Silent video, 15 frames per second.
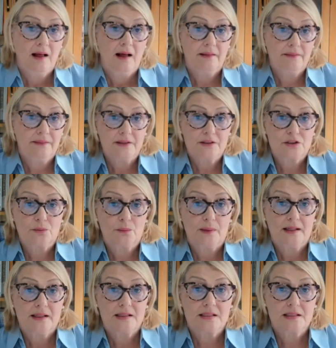And that's
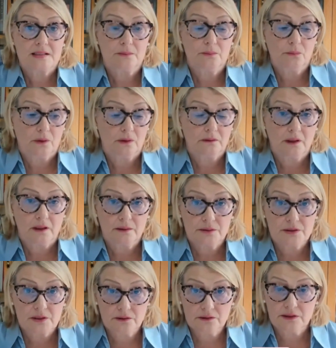where someone
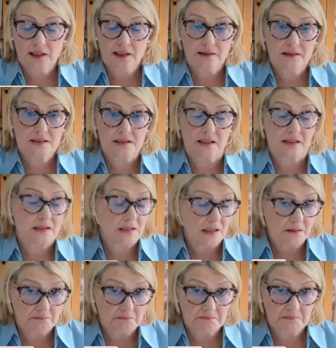goes under anaesthetic